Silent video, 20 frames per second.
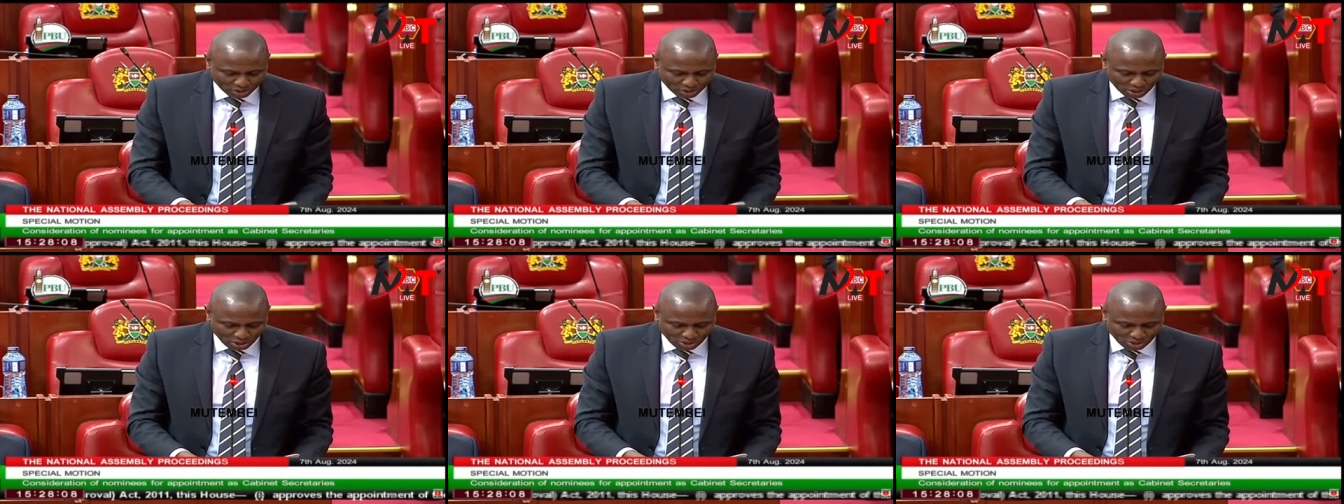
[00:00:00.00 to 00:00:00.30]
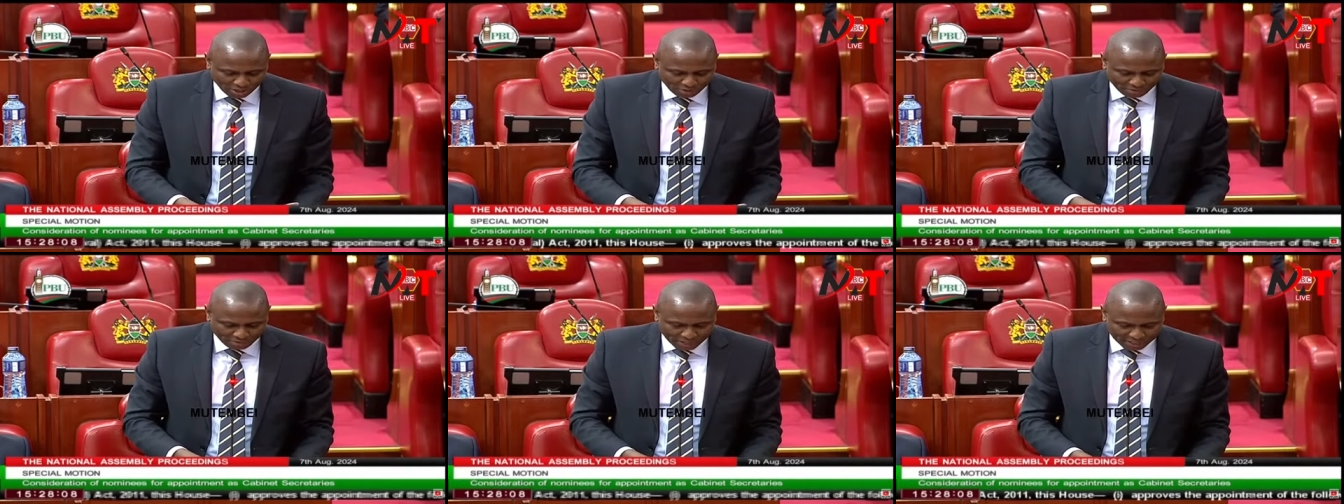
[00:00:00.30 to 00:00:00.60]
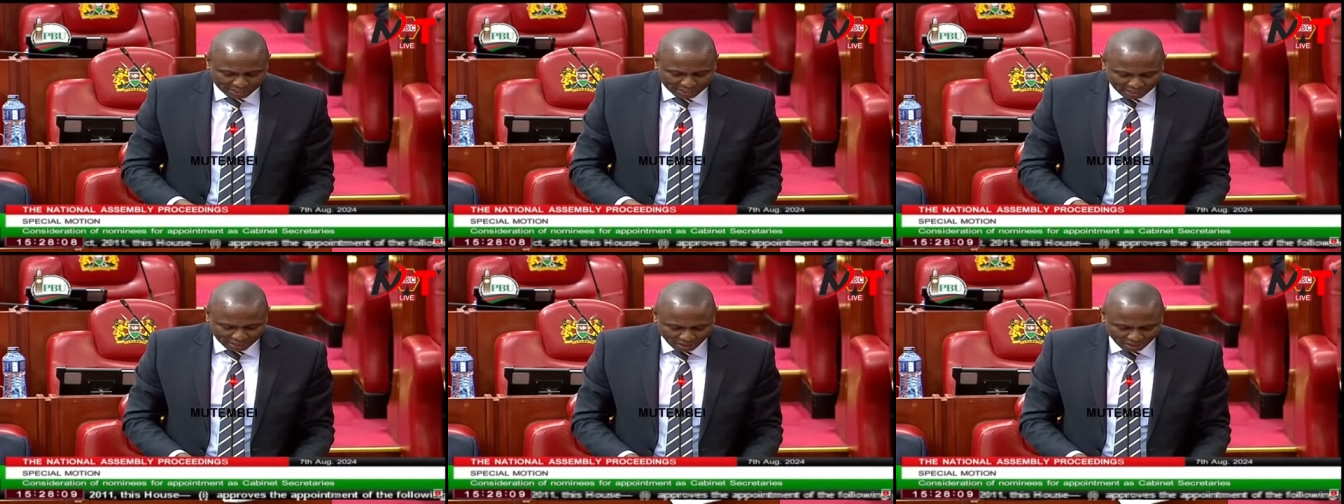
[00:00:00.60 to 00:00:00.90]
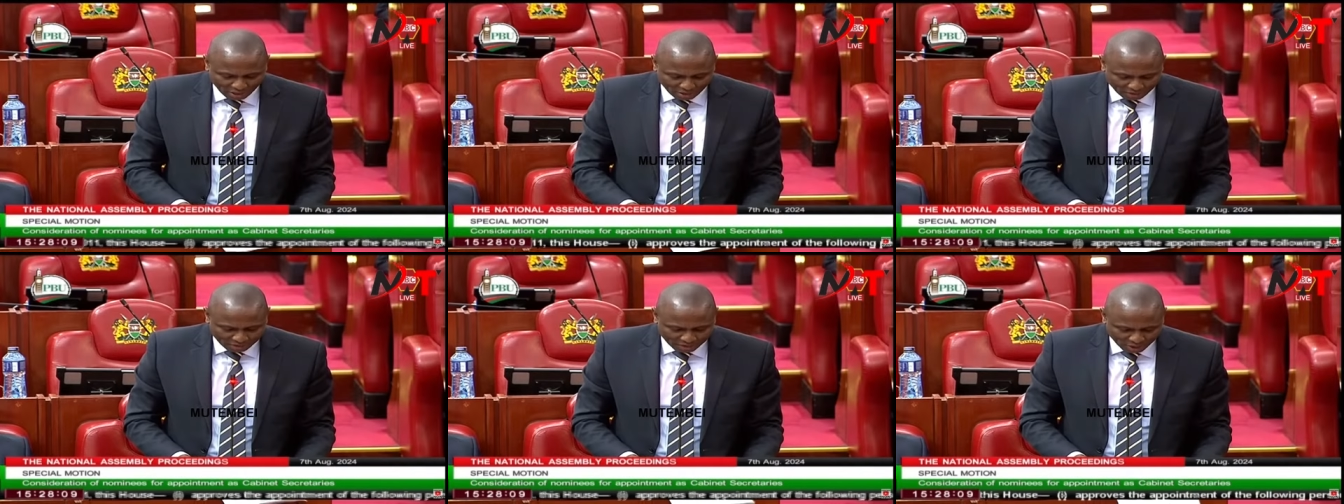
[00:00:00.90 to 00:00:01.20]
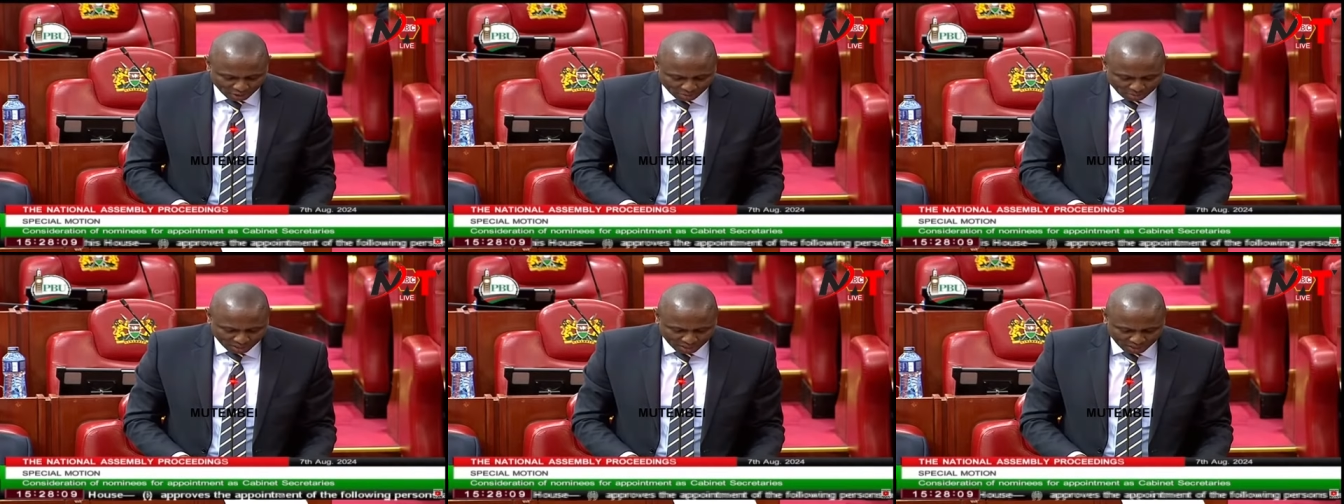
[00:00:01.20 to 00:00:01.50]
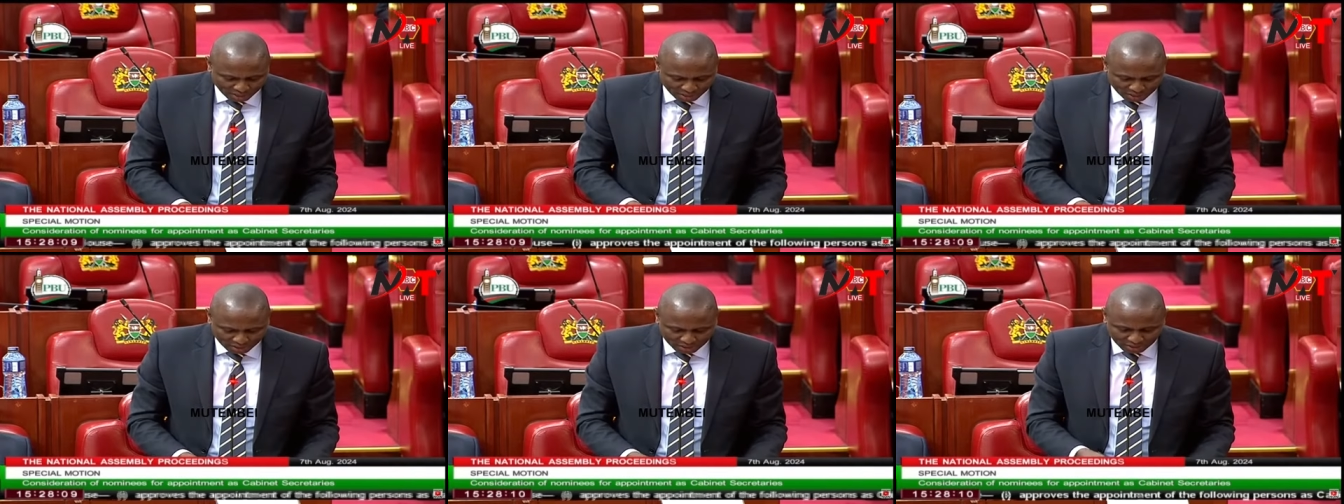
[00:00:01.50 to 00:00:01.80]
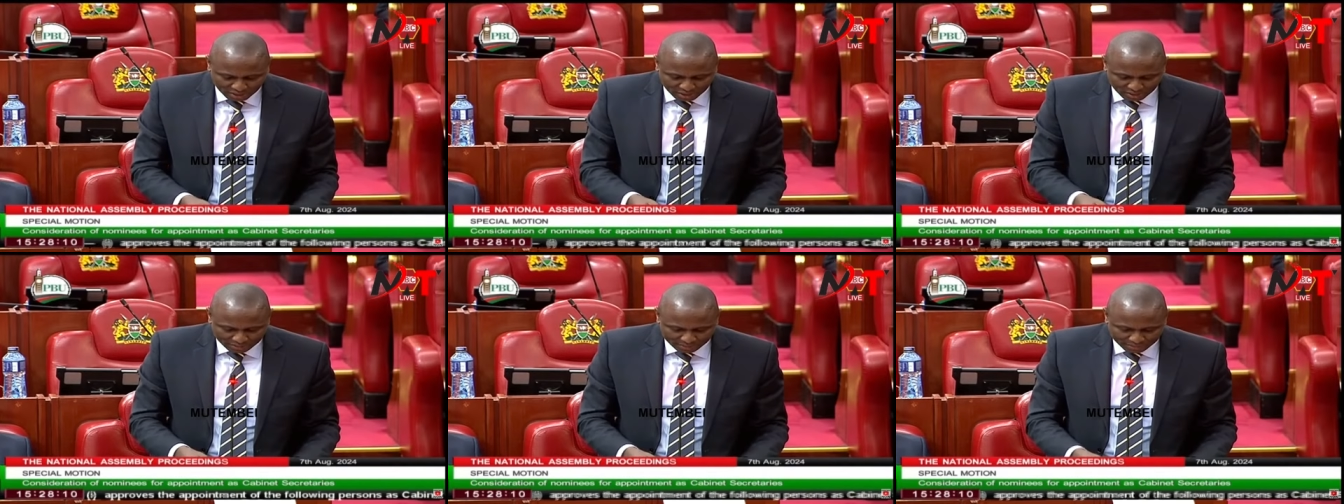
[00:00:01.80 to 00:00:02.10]
on the vetting of the
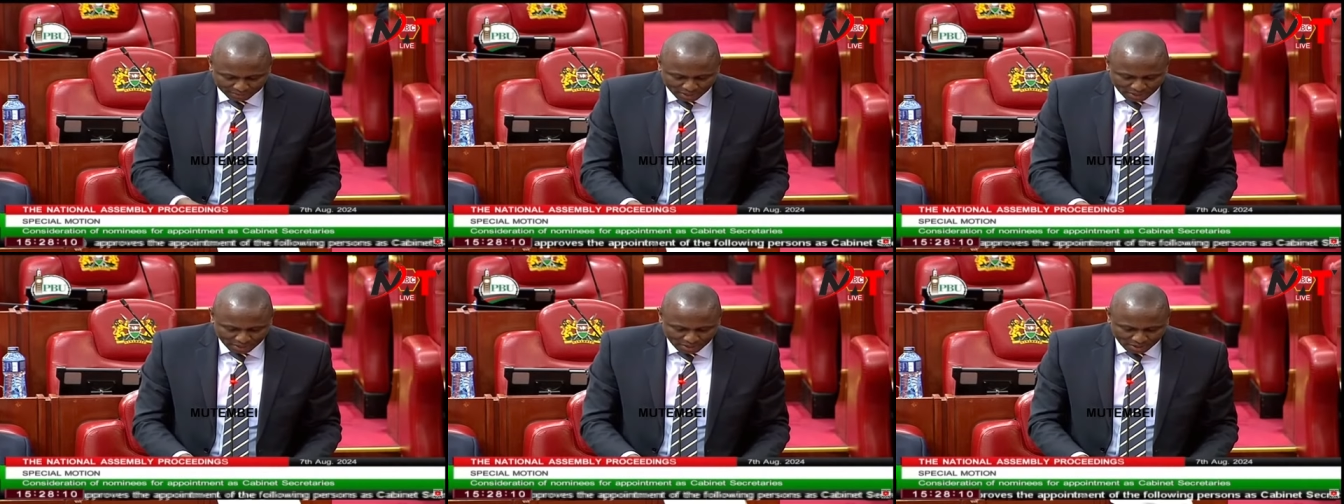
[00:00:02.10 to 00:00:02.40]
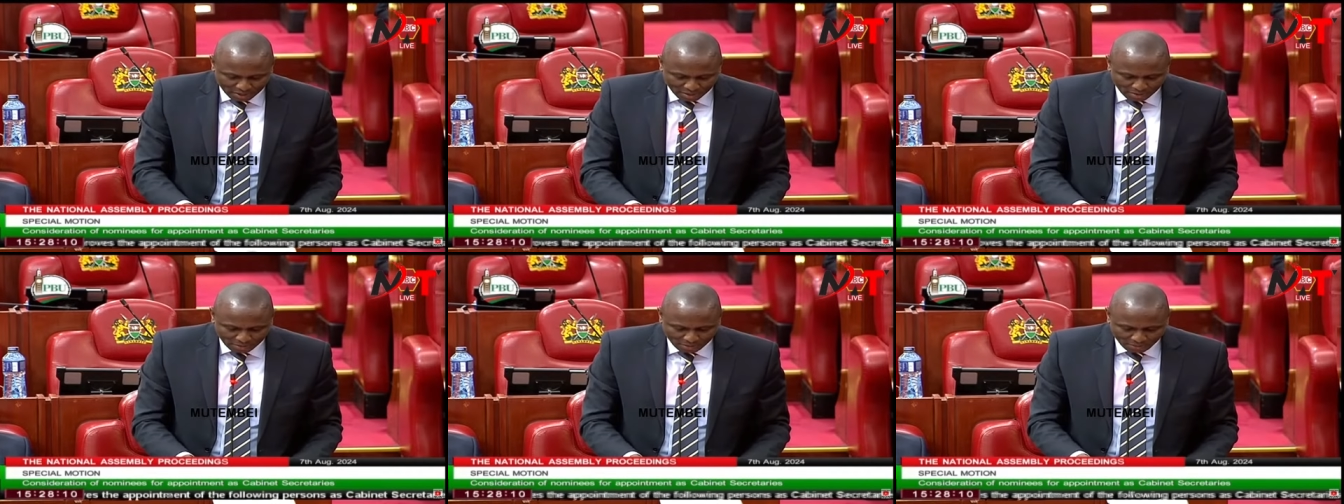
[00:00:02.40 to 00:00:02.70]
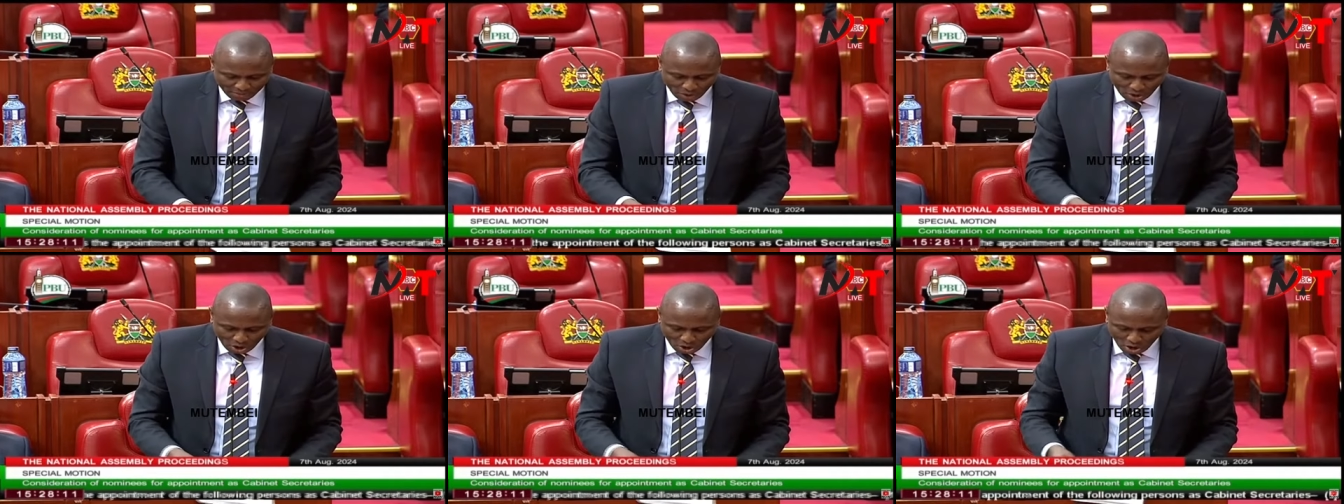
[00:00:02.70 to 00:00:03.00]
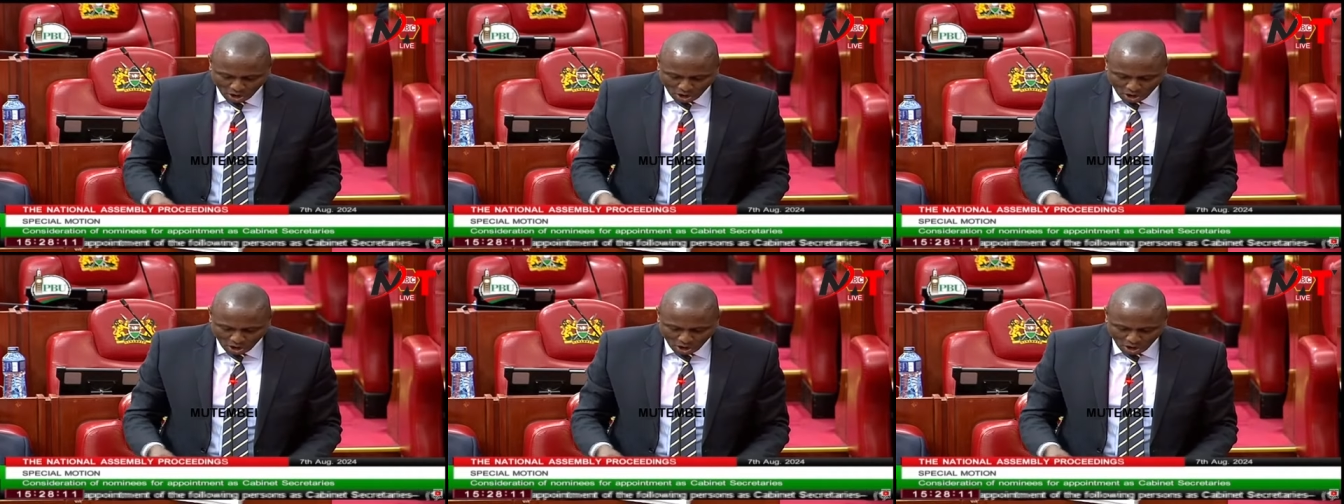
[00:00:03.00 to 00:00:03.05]
nominees for